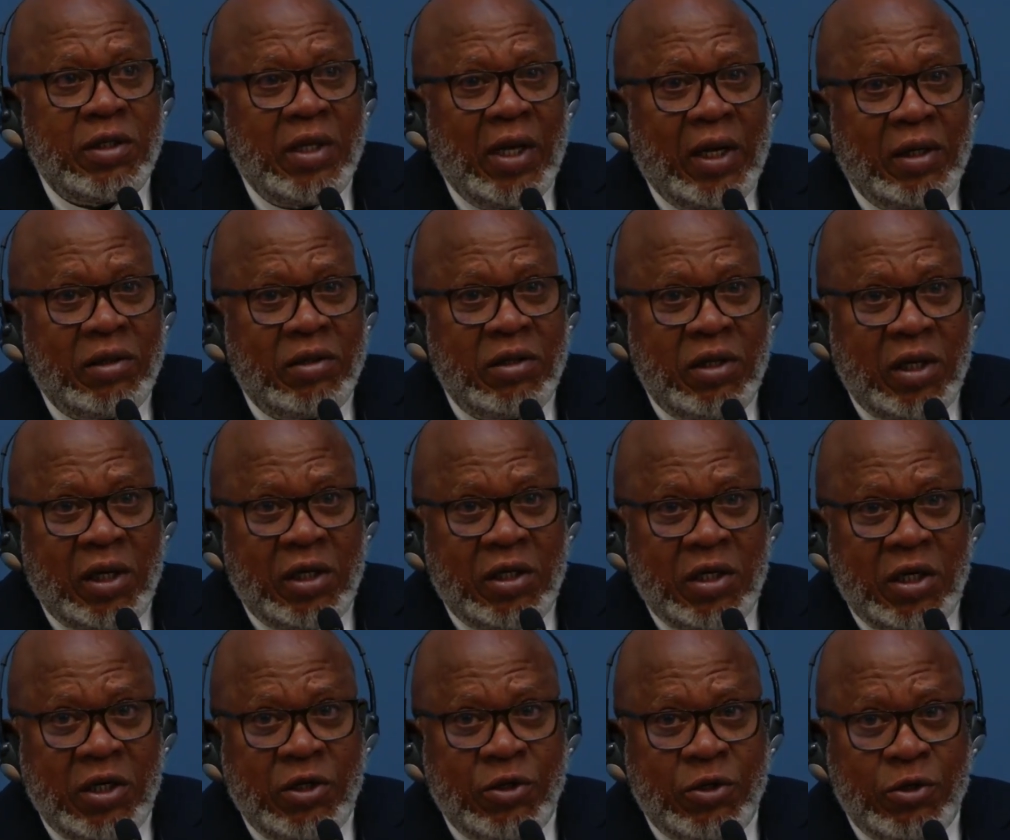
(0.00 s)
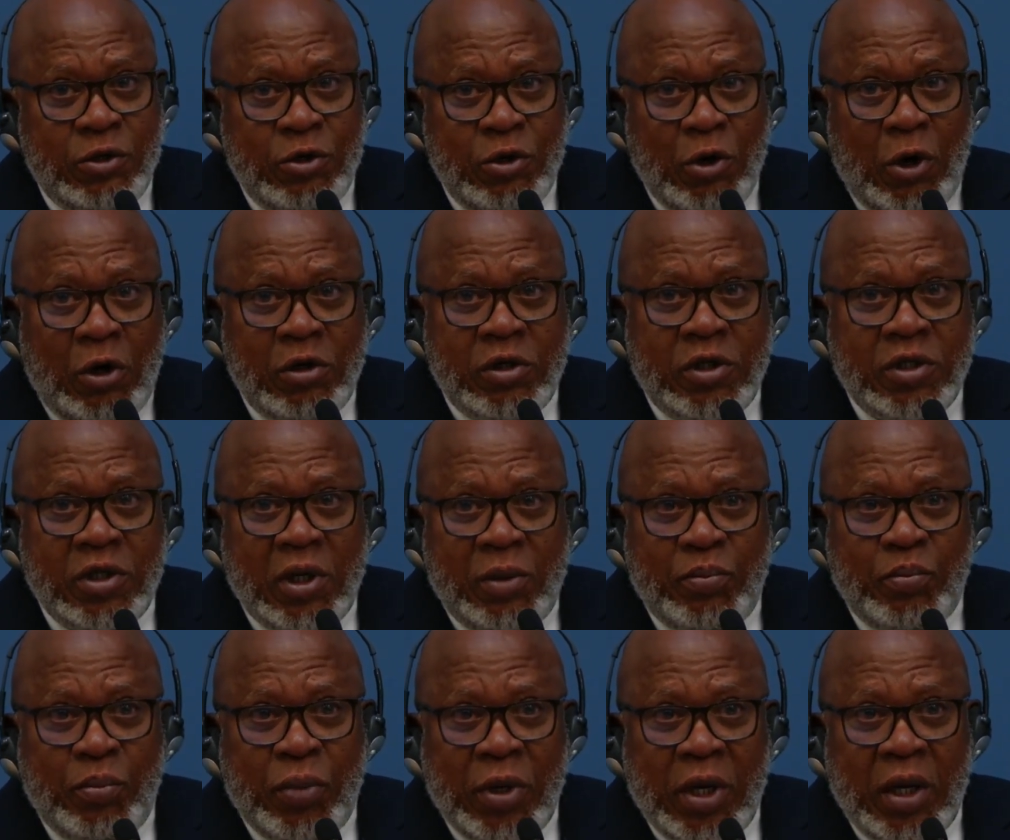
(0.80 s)
that there does not
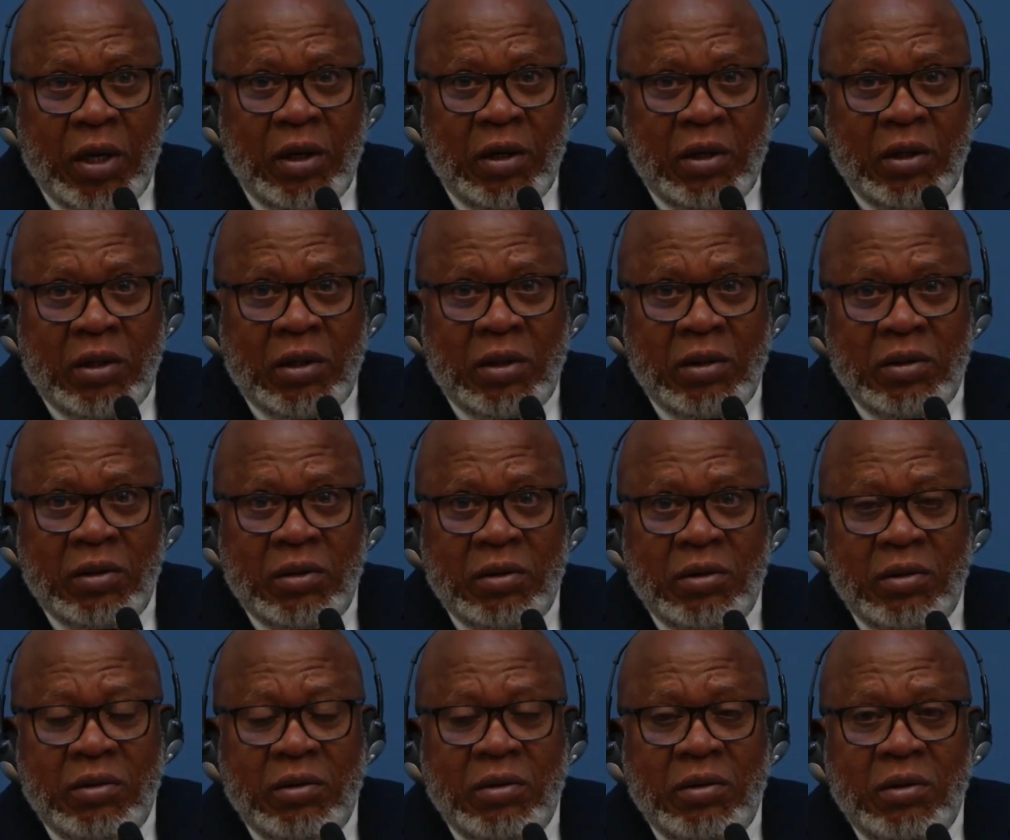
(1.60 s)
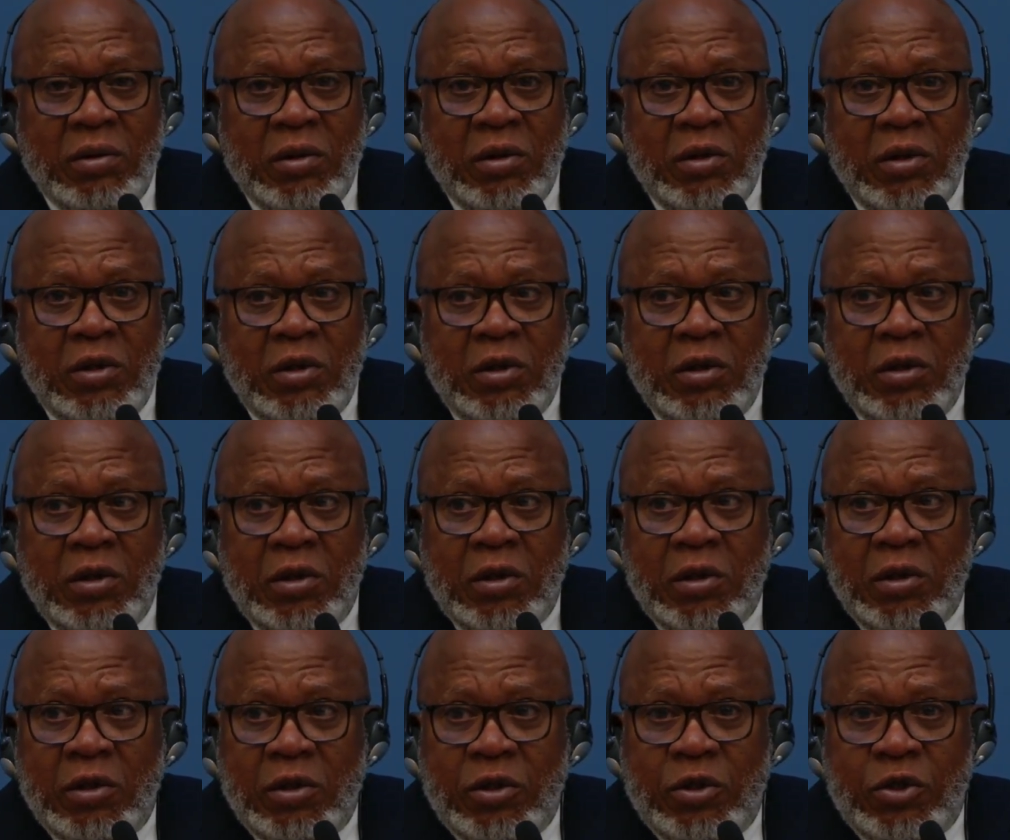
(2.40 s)
appear
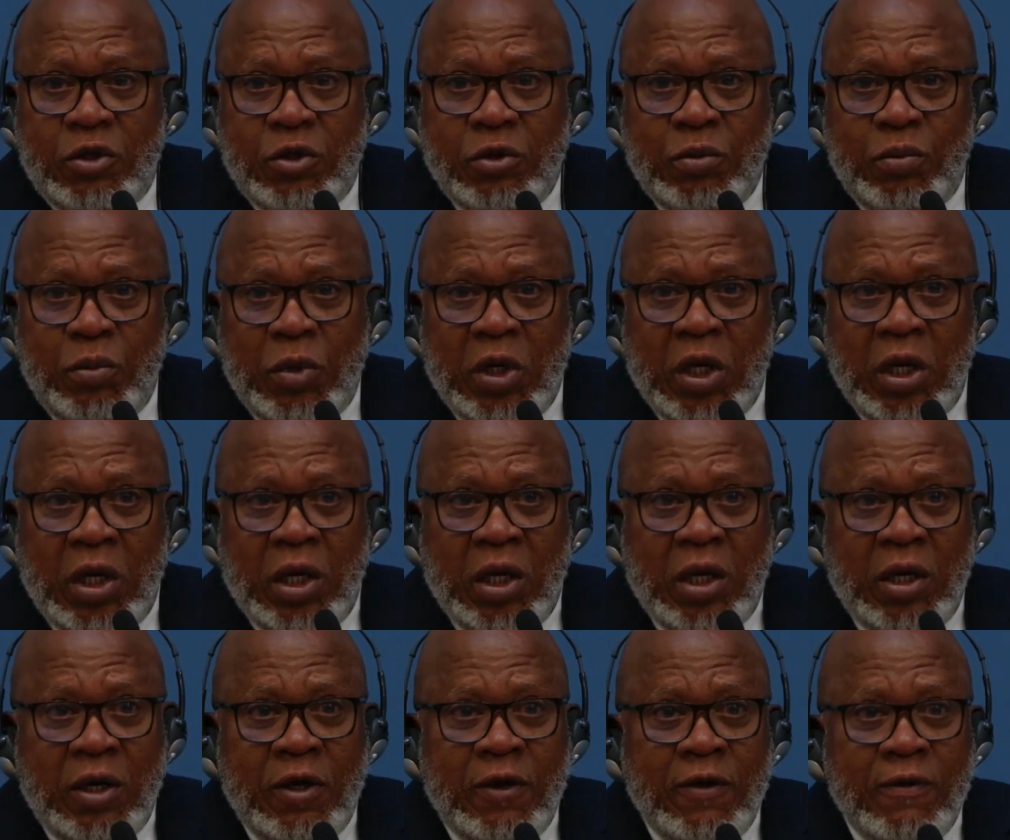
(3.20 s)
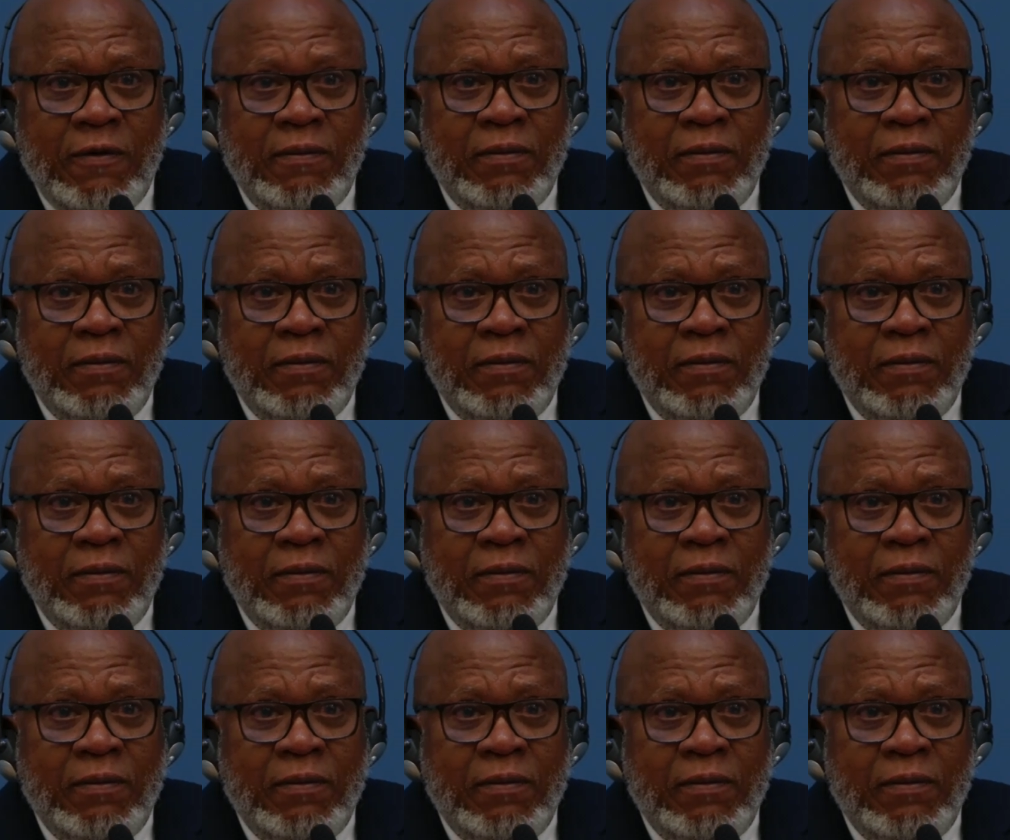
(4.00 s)
to be